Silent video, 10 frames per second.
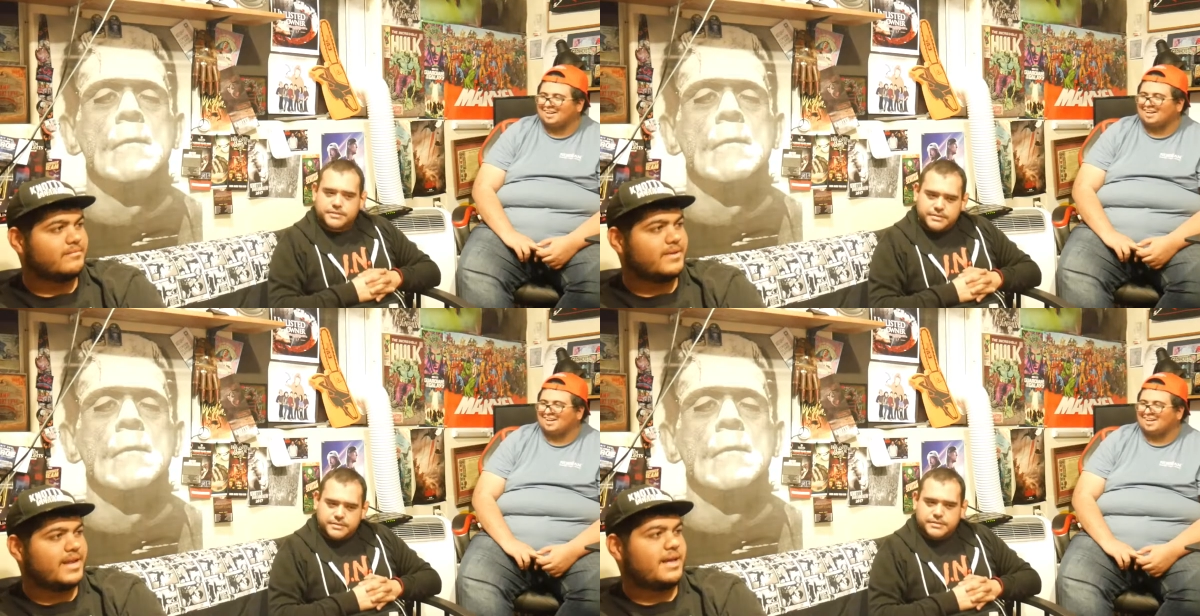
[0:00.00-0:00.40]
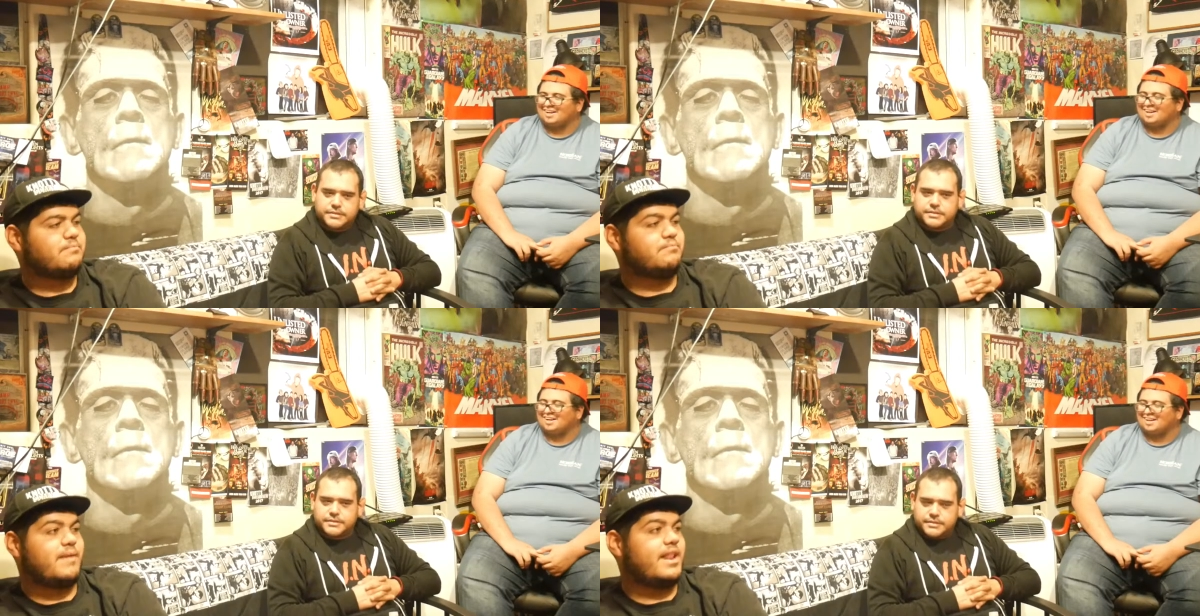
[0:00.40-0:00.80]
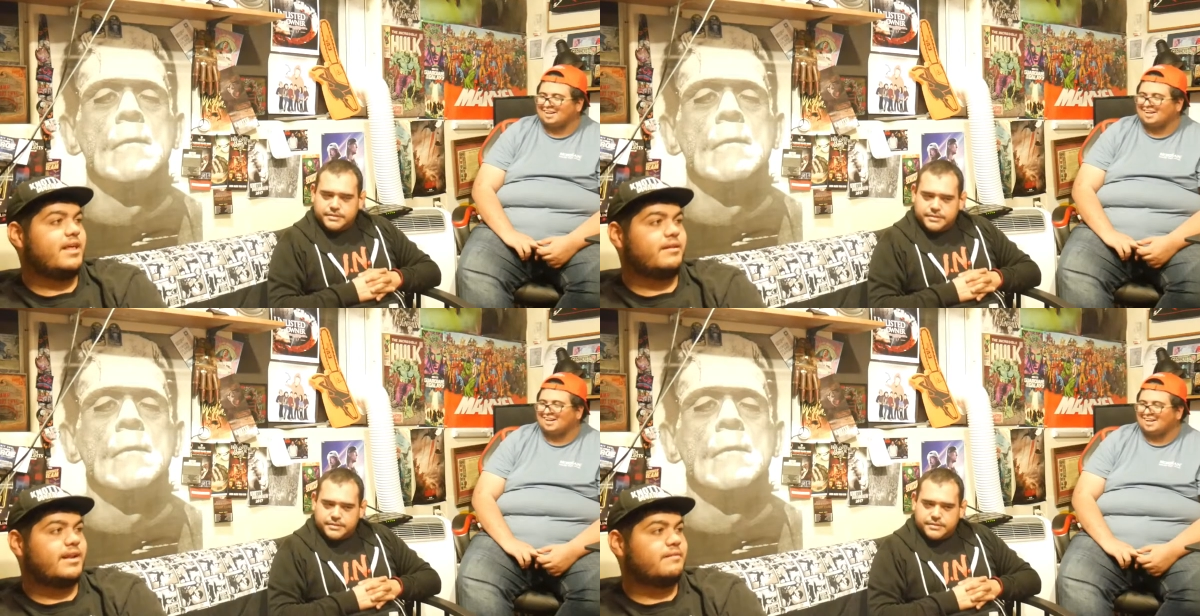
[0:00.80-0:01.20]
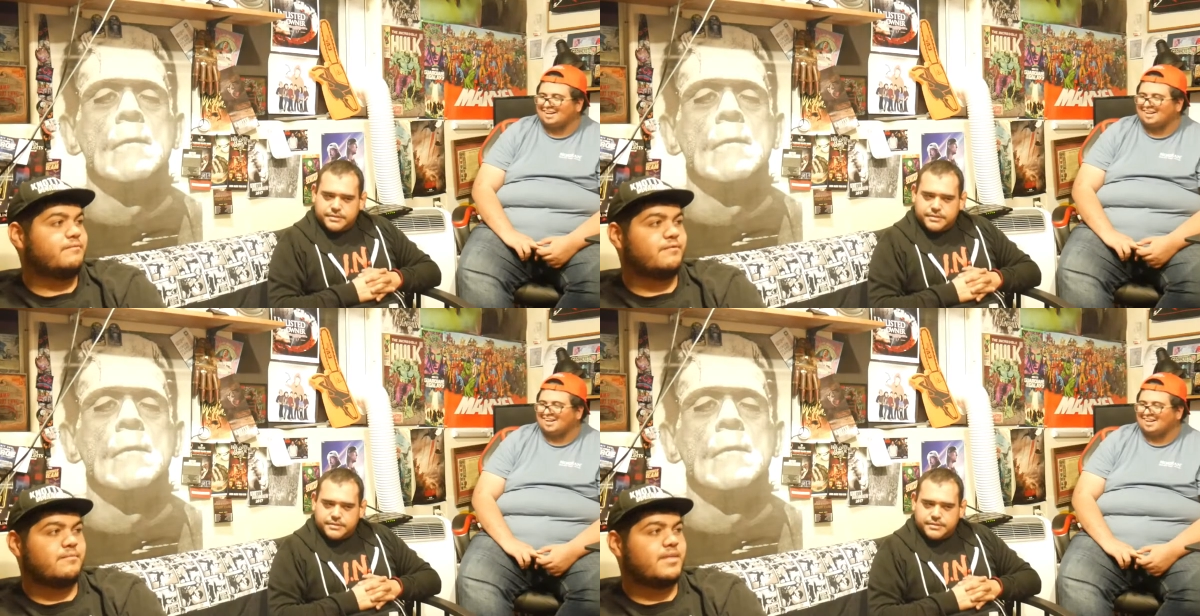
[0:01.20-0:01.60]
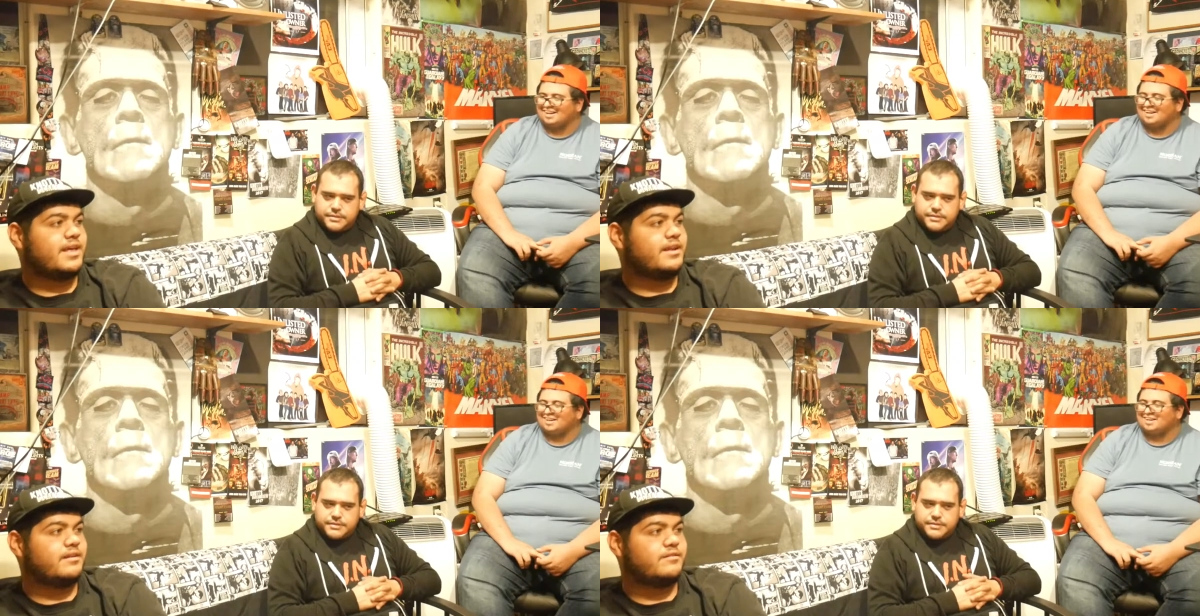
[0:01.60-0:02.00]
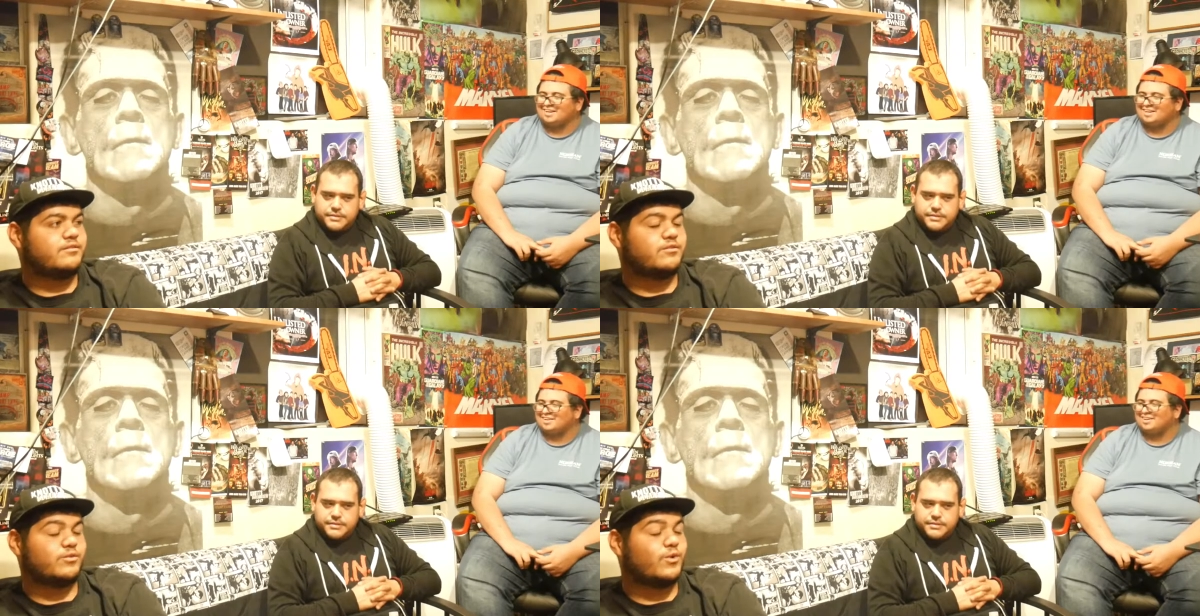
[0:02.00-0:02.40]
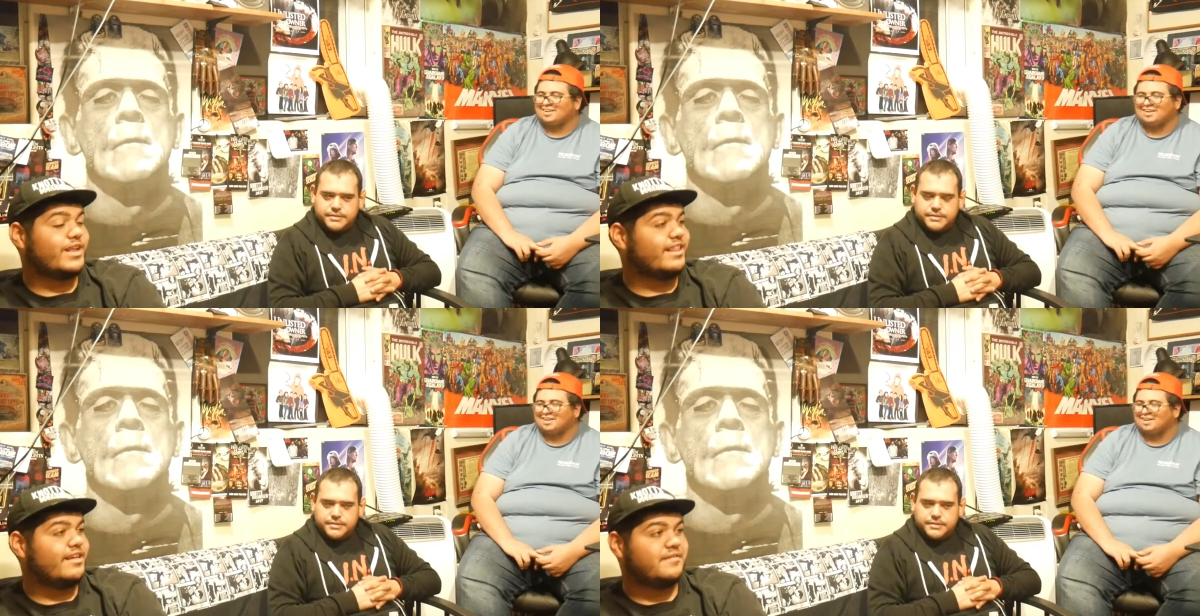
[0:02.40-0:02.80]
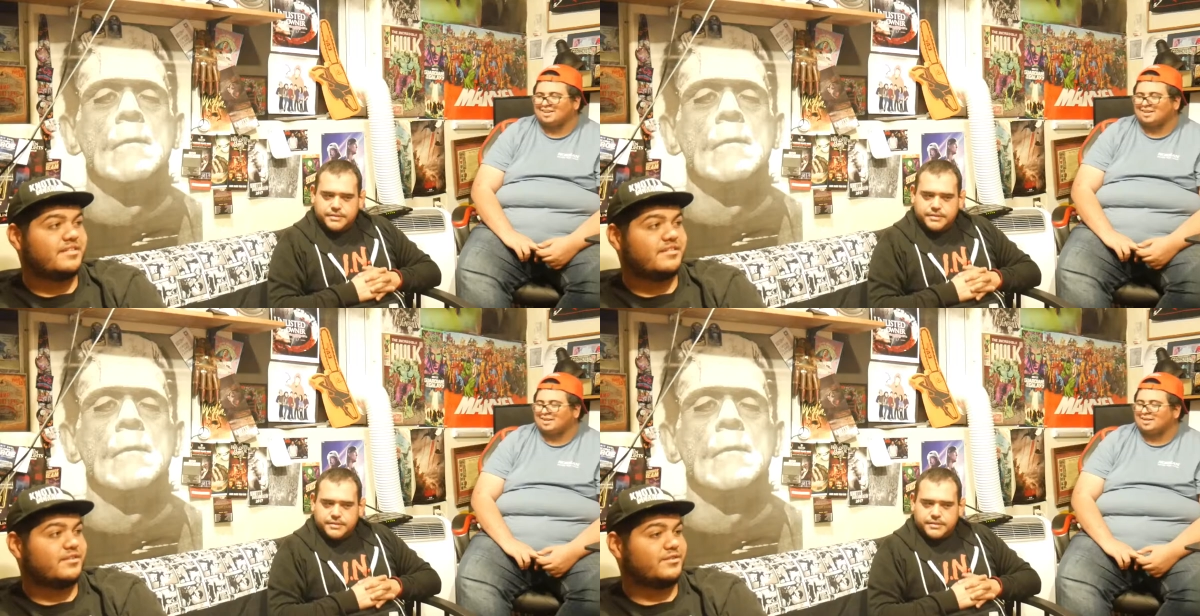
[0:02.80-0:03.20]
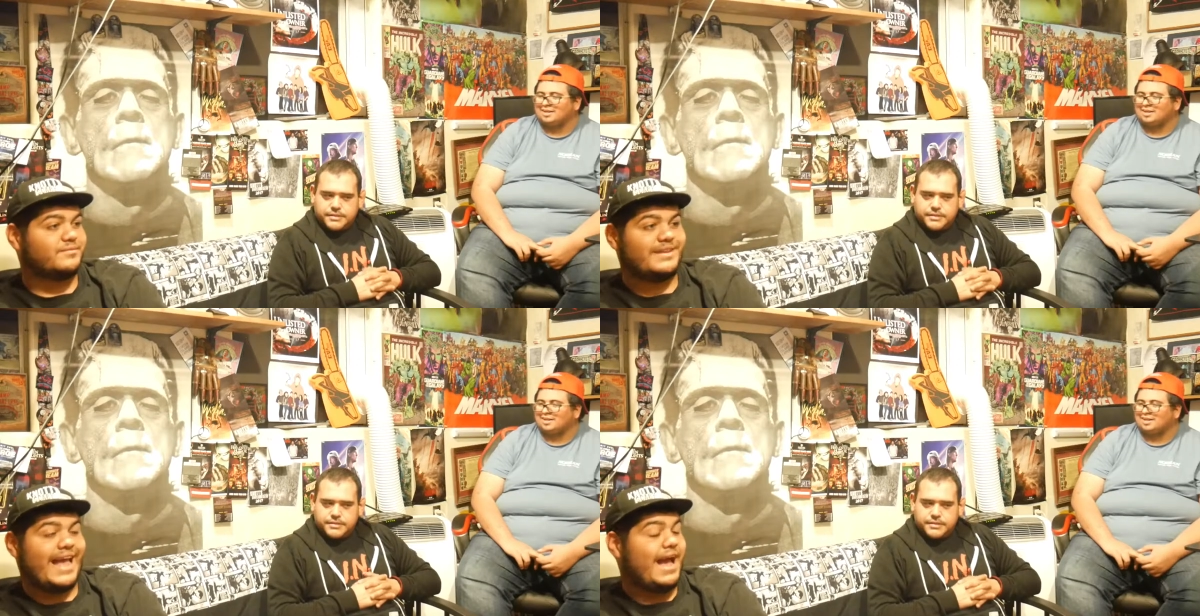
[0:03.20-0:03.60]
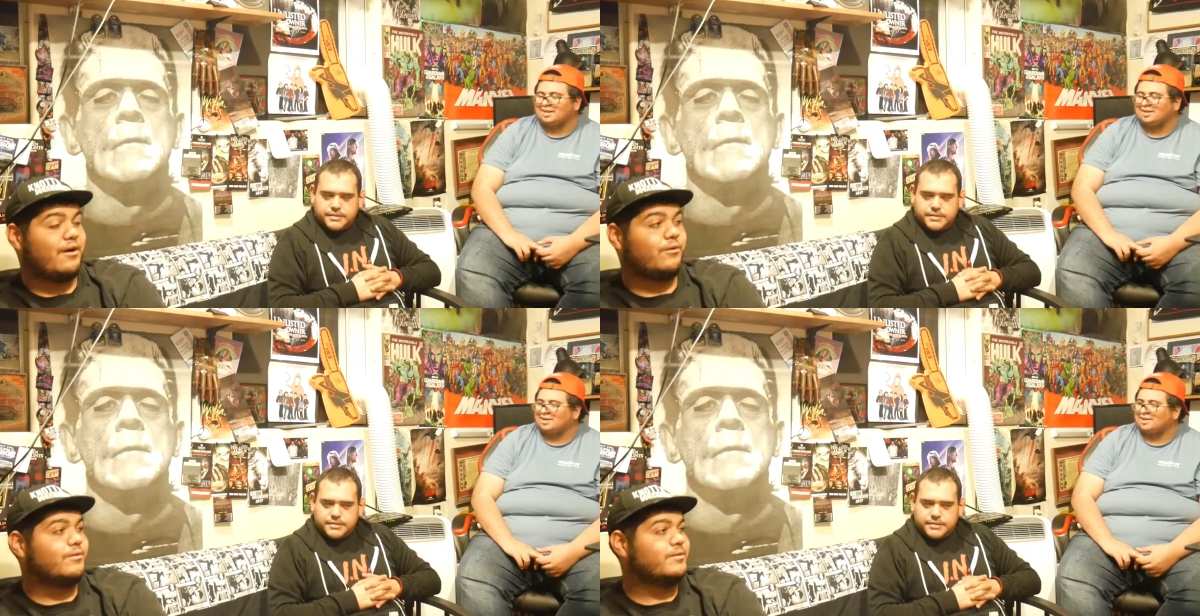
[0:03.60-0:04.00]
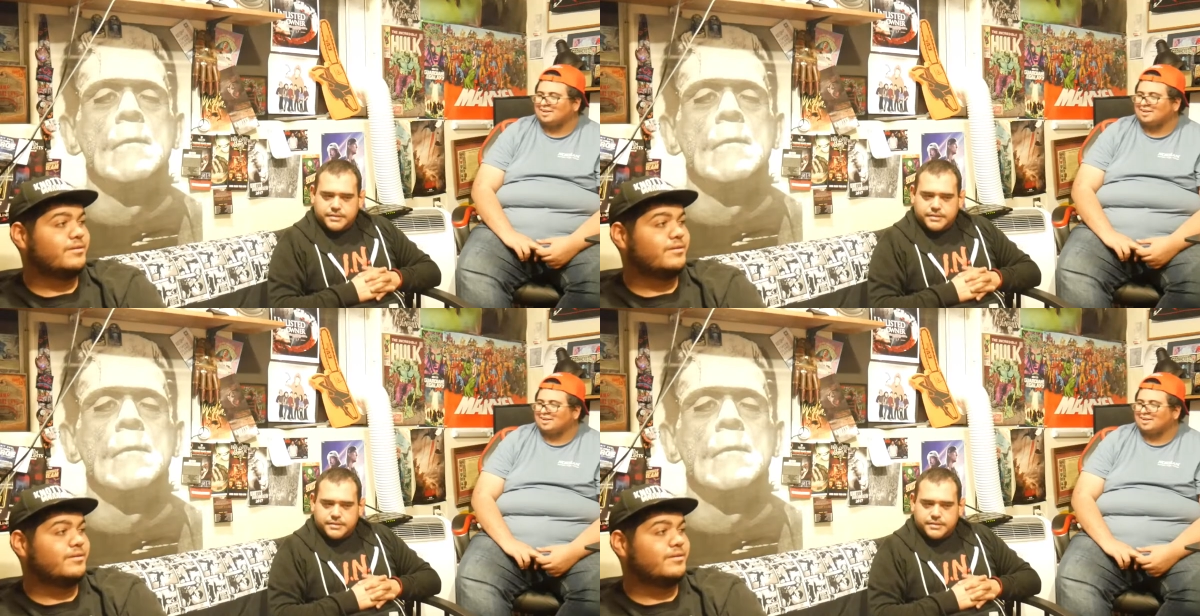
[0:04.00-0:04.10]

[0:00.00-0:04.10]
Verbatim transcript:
Speaker 1: And I made it, and from then from 2011 till now,